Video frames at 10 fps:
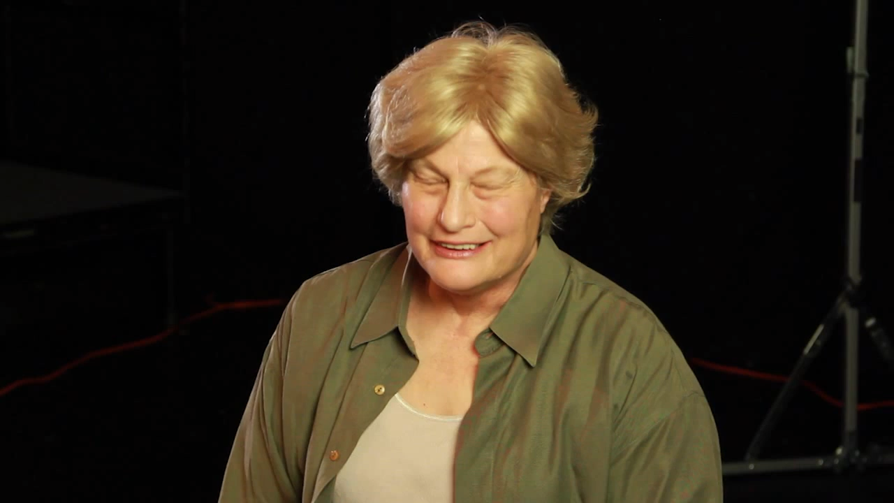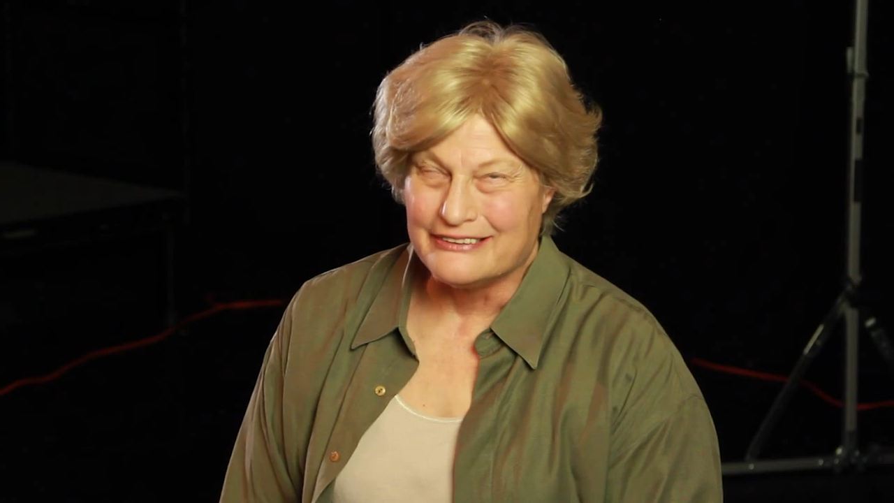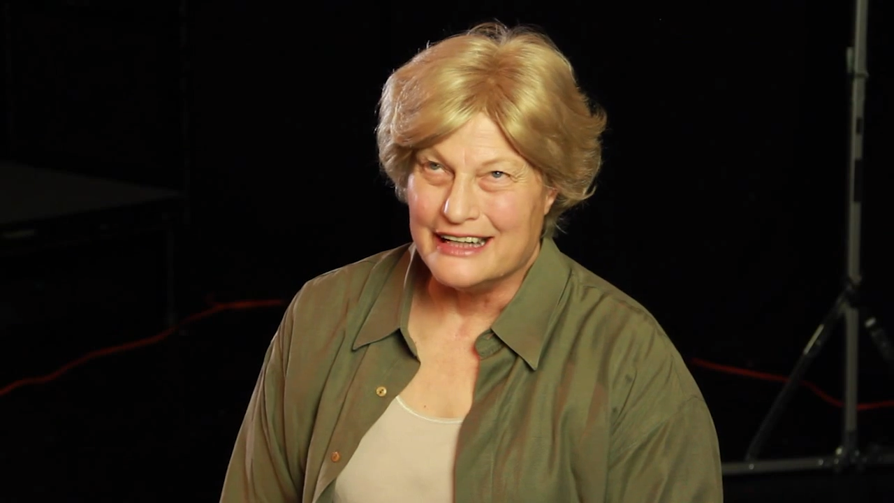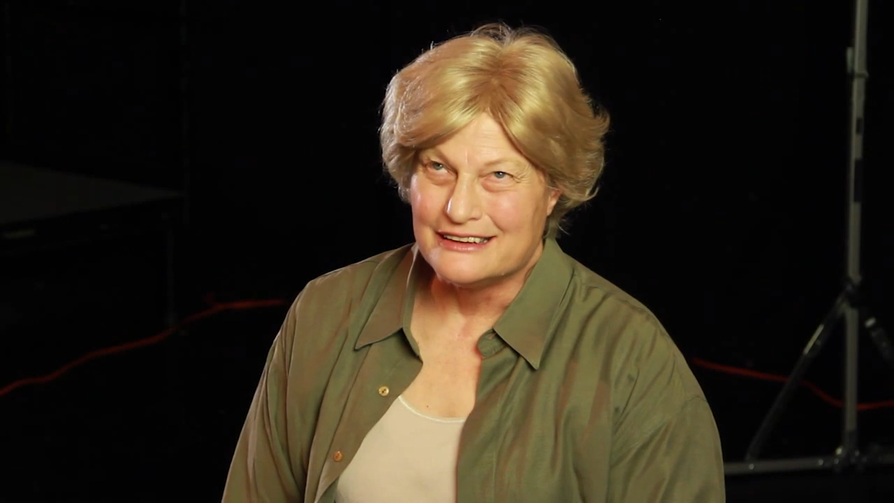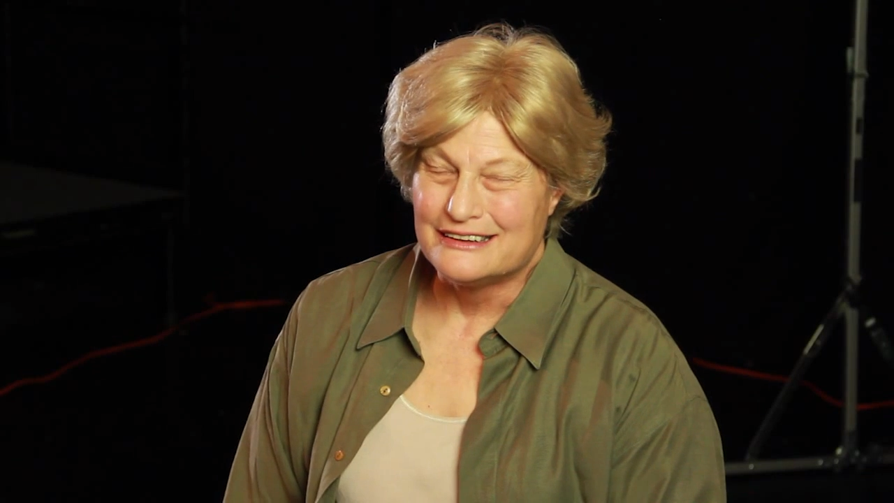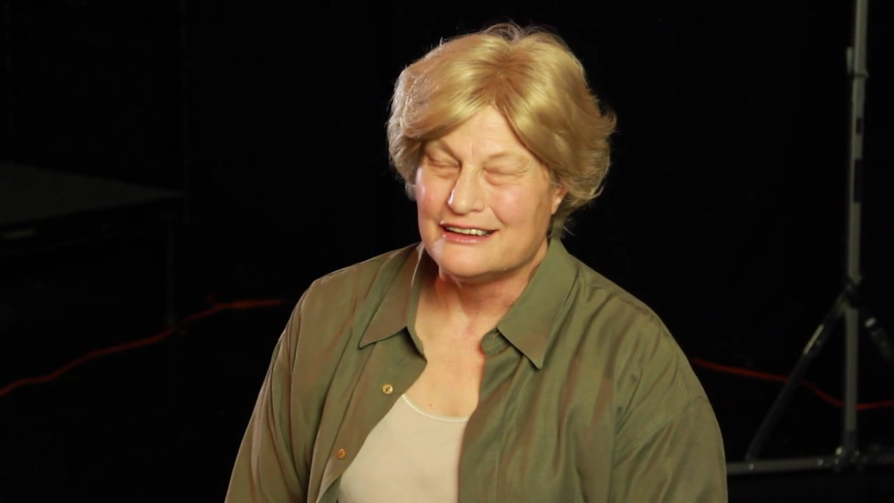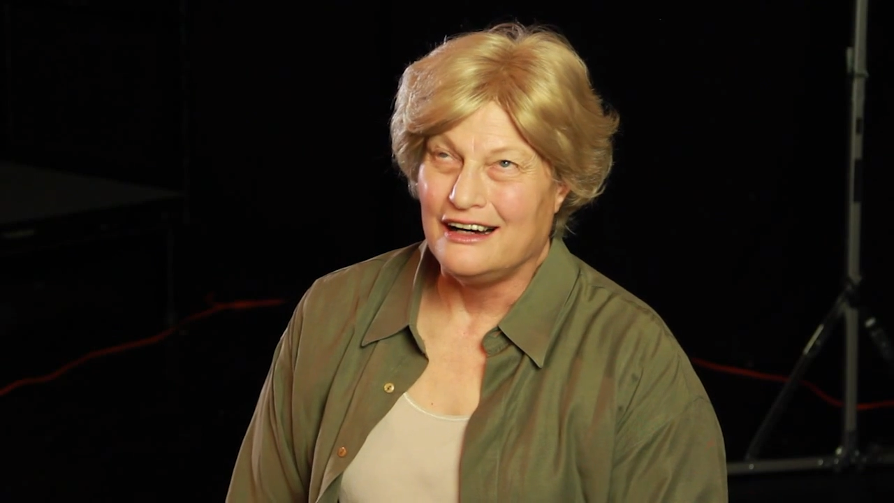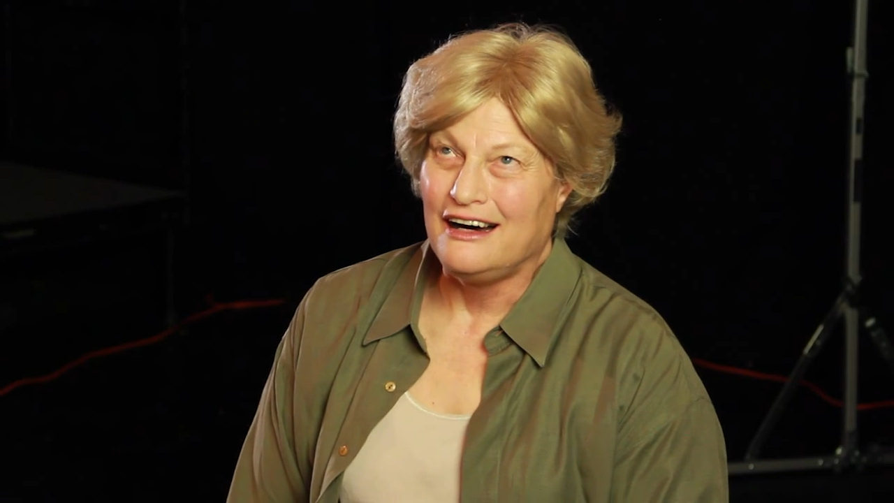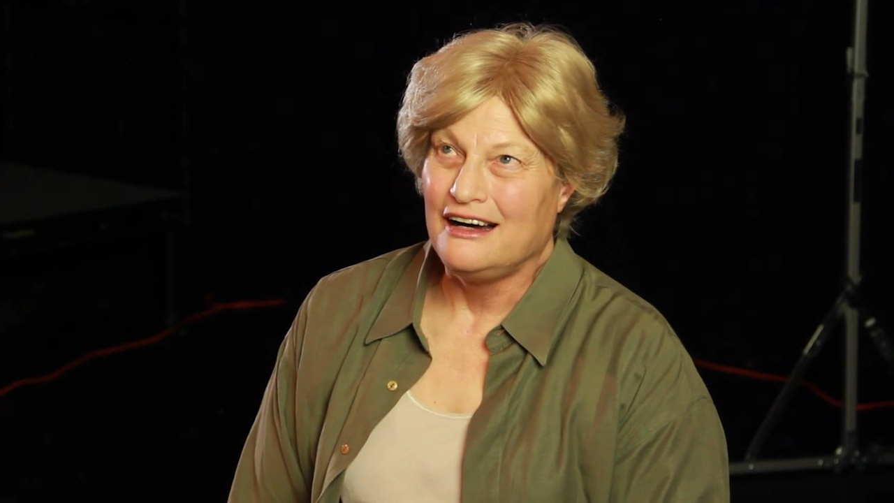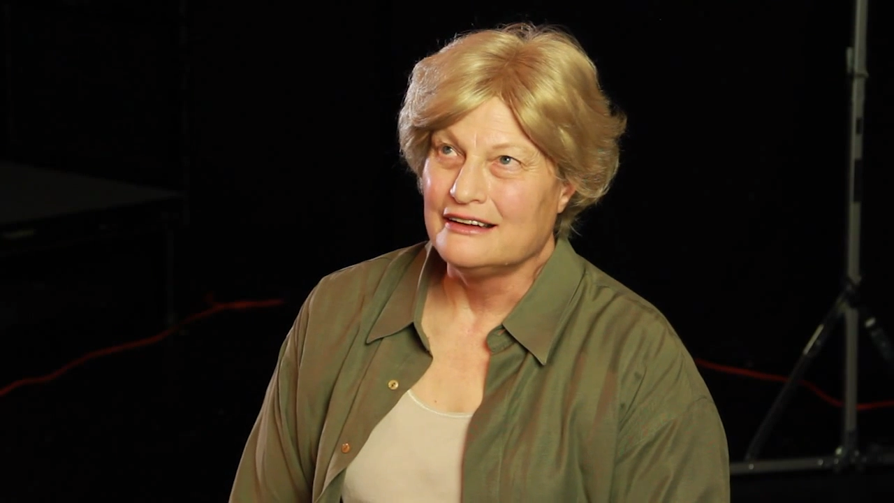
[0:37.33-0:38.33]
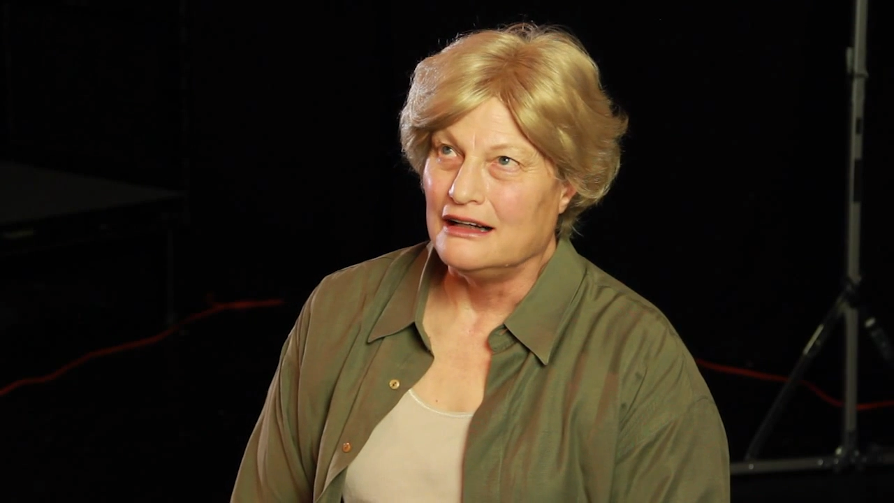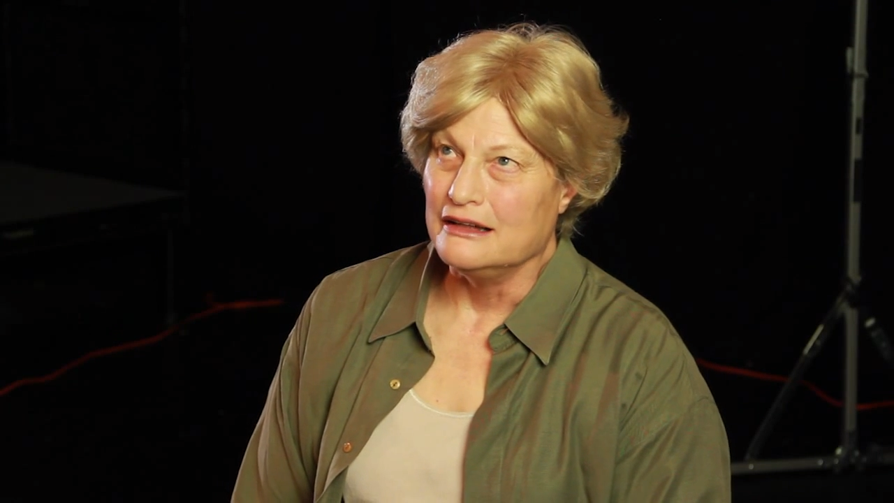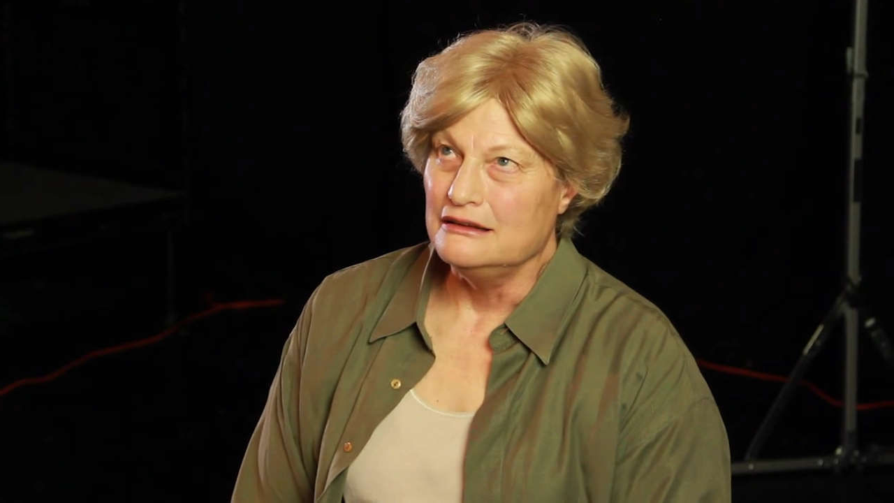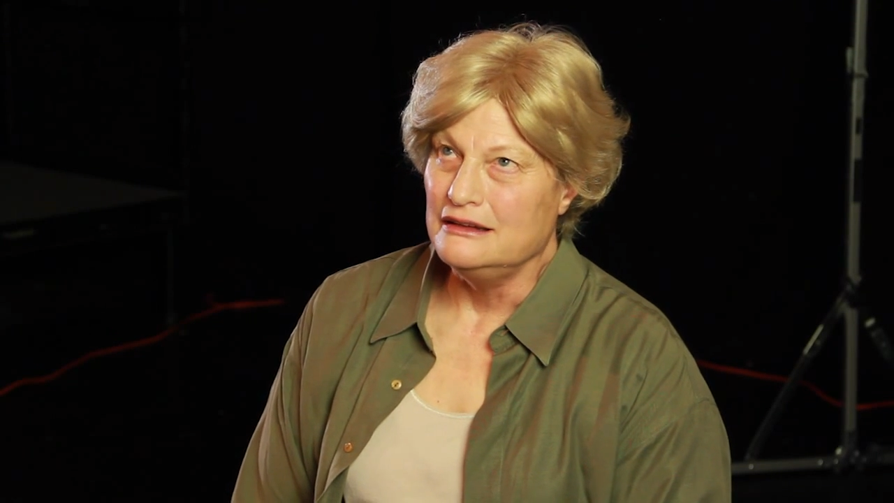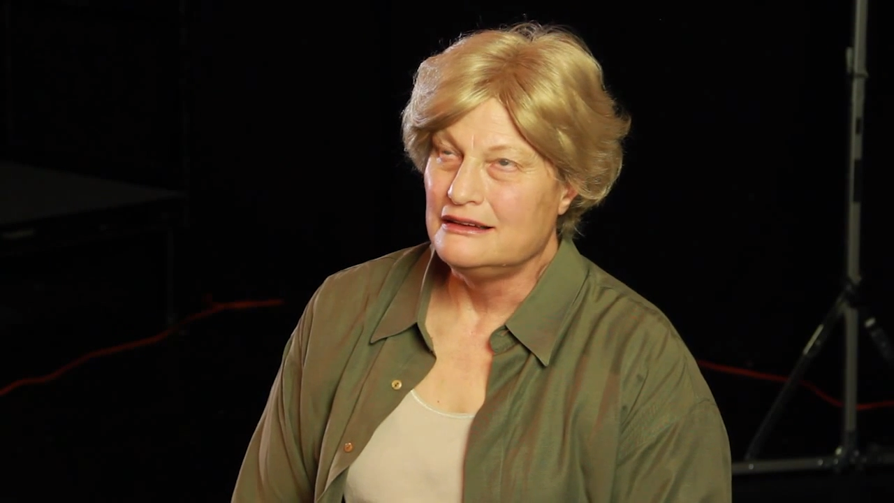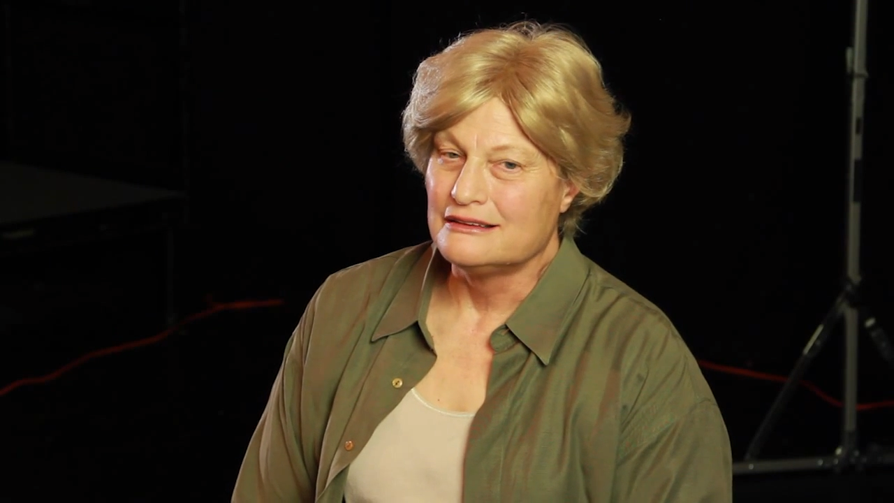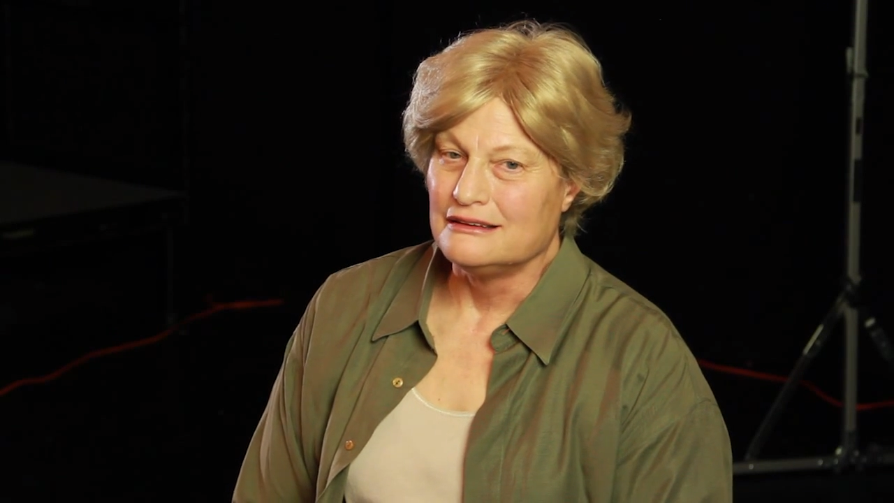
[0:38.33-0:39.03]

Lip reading: Thank God I needed